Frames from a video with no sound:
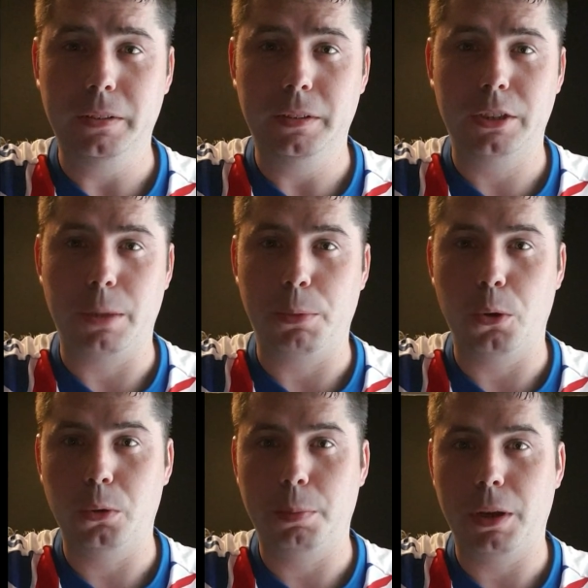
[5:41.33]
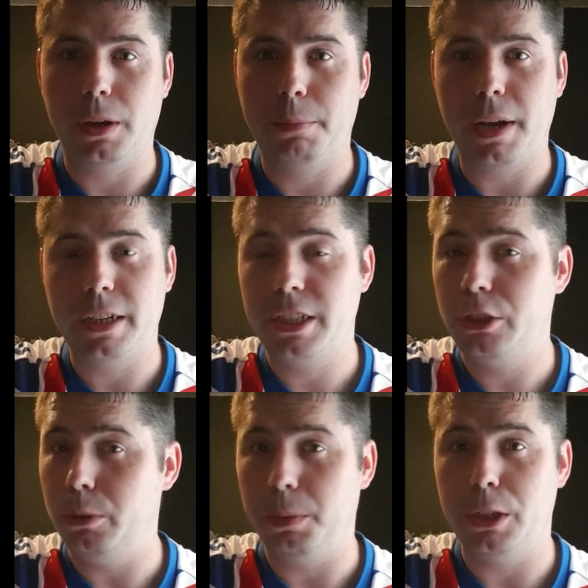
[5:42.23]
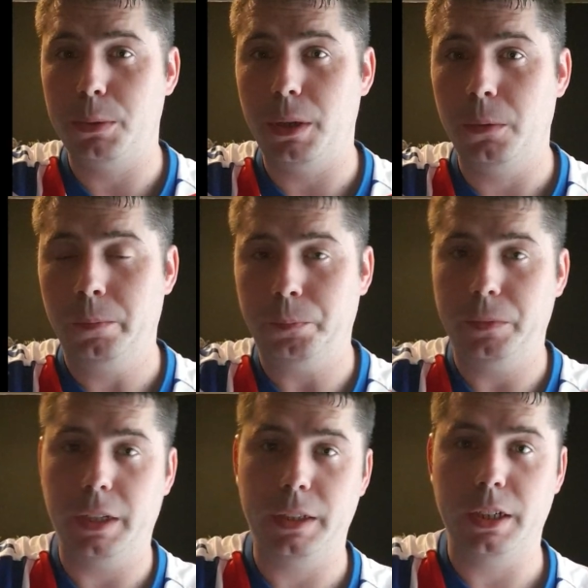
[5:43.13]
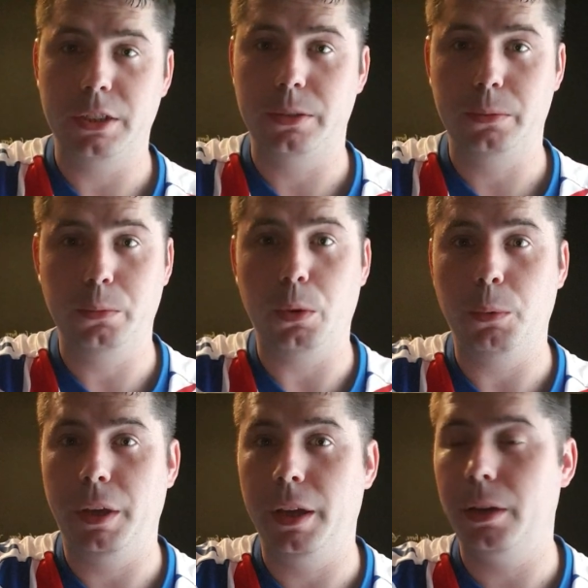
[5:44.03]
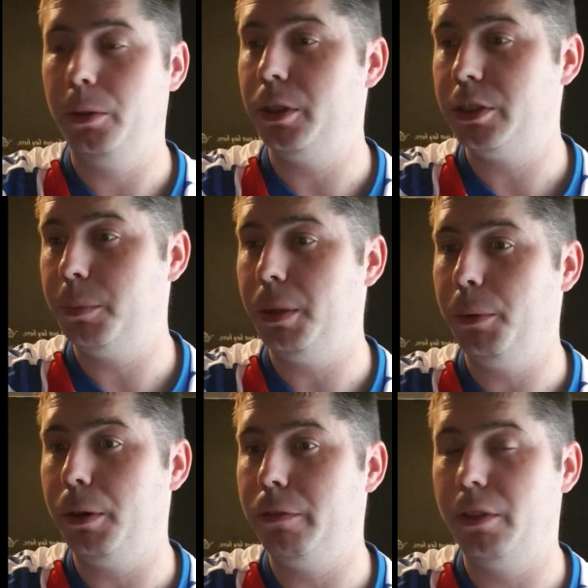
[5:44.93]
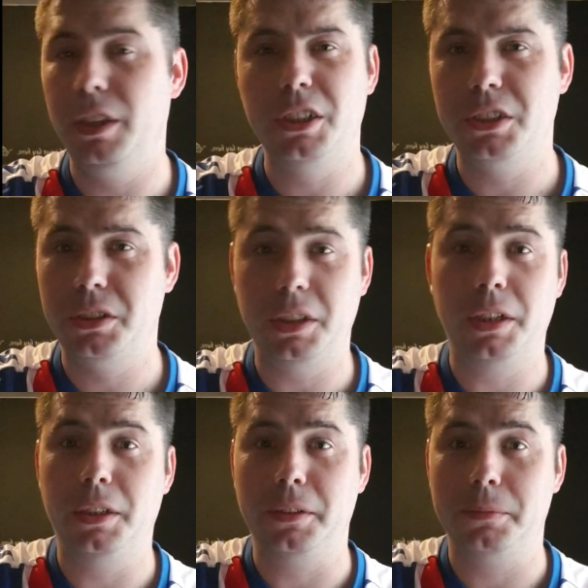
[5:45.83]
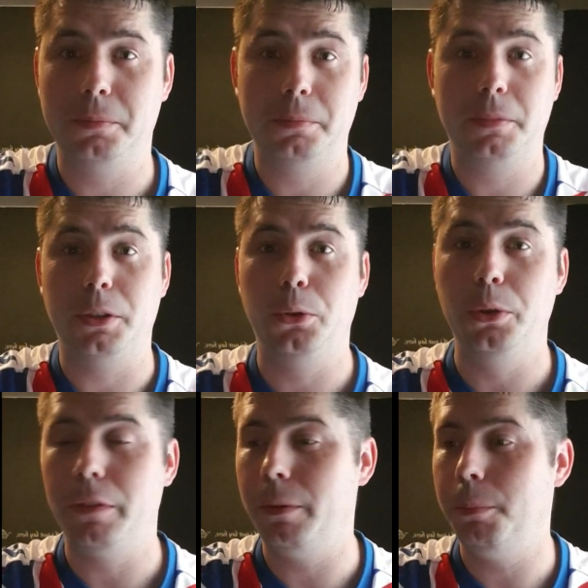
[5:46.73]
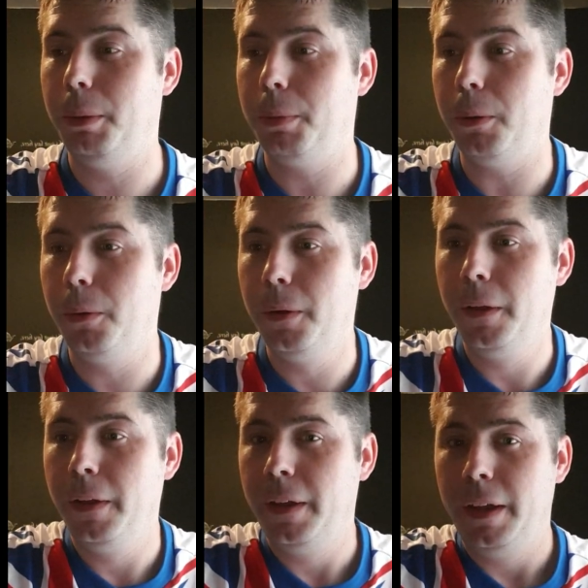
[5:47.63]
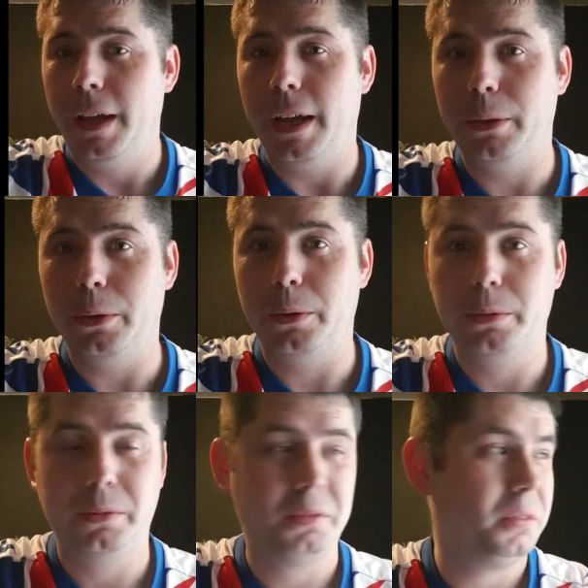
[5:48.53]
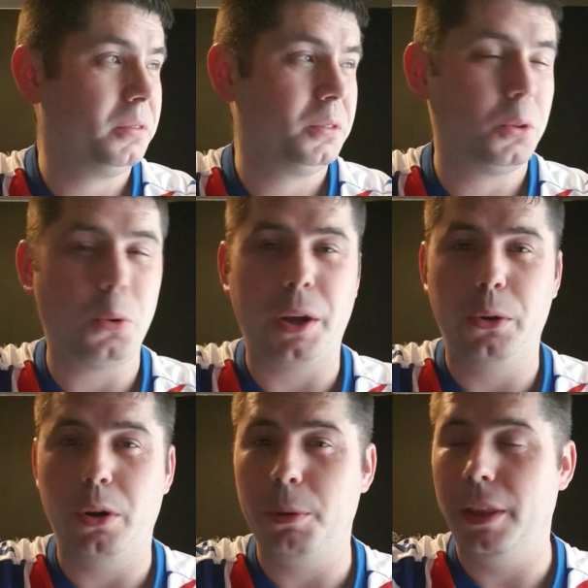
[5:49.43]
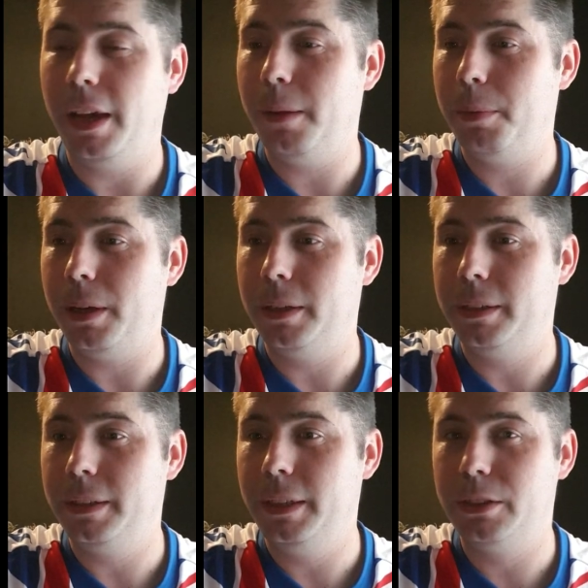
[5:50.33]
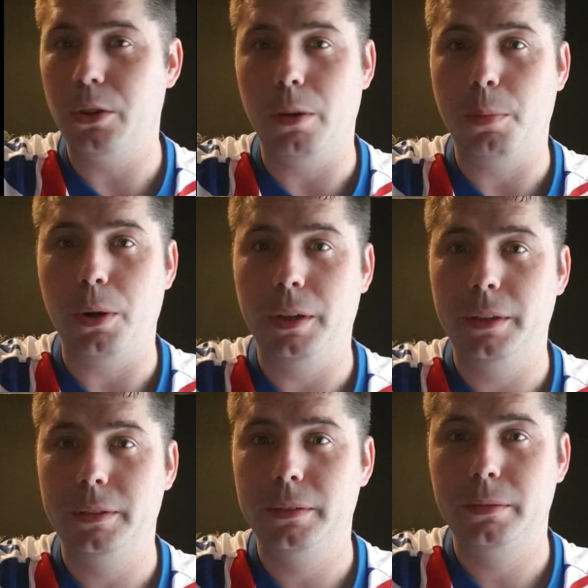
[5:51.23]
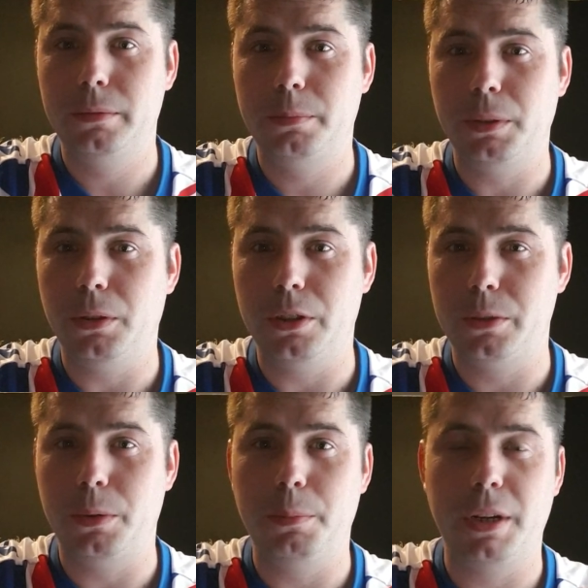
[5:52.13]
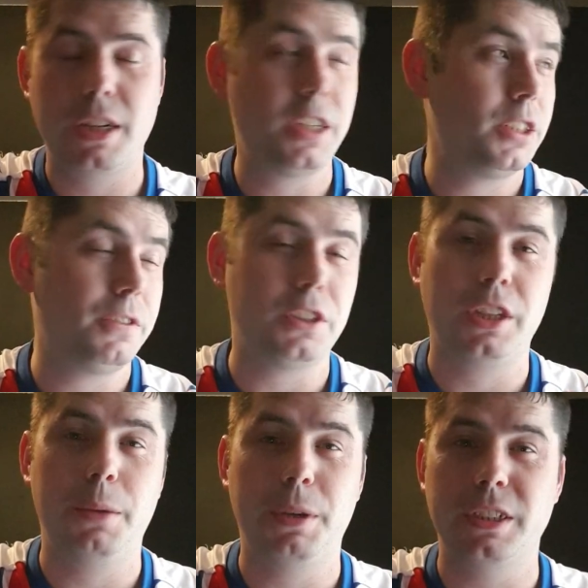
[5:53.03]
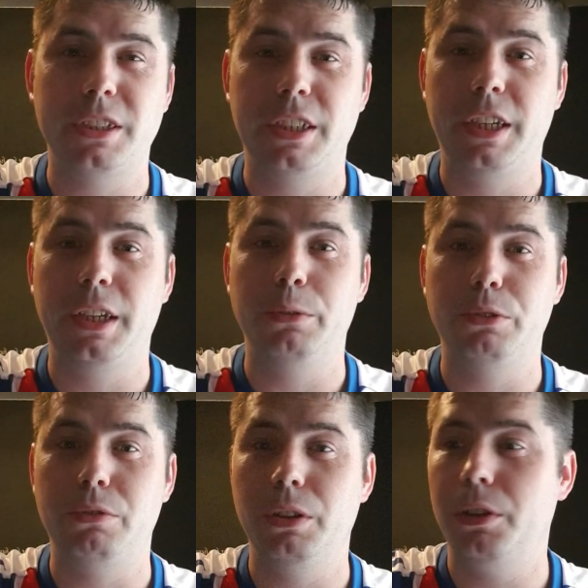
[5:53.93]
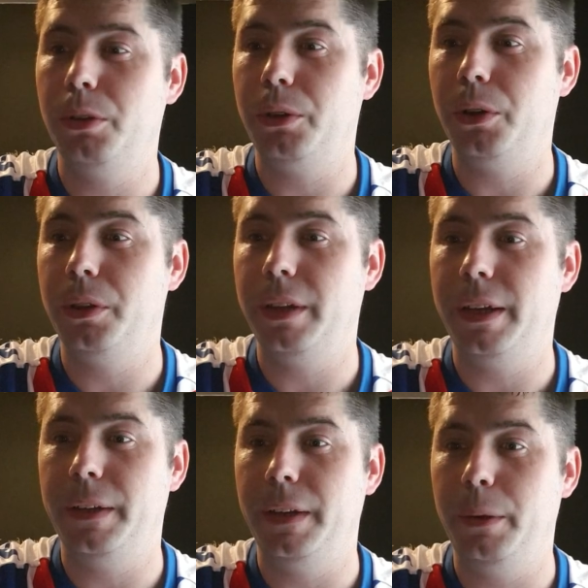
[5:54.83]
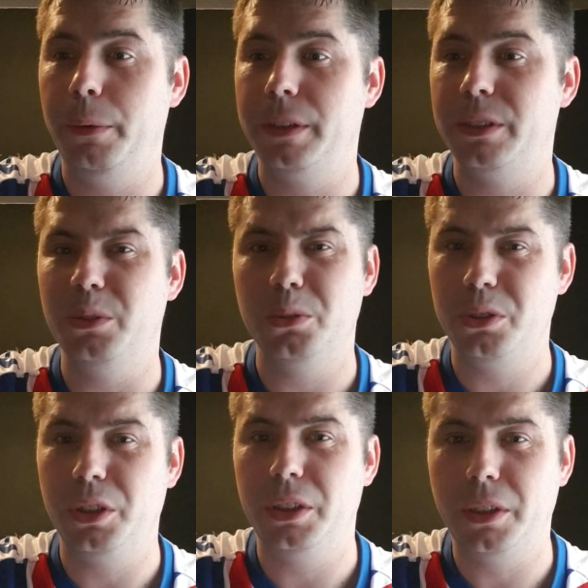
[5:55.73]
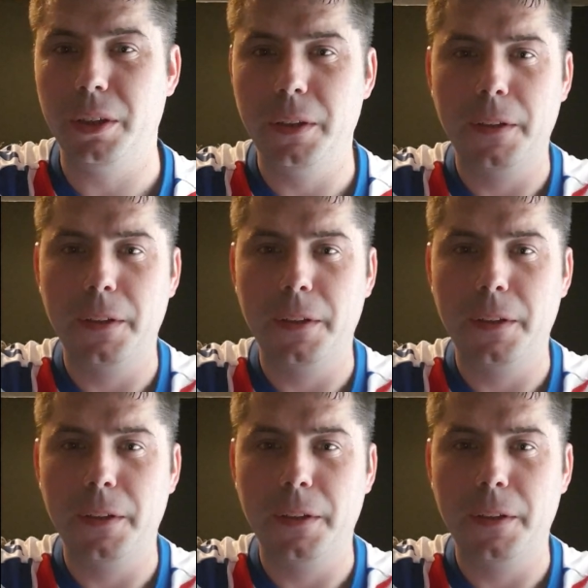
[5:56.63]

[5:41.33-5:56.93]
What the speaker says: there's a bald Barisic who plays well, and there's one we here who doesn't play well for Rangers, and they're two different people. I don't quite know about that, but he's got a point, because when Barisic first came, as I say, he was really, really good, and now he's not so good.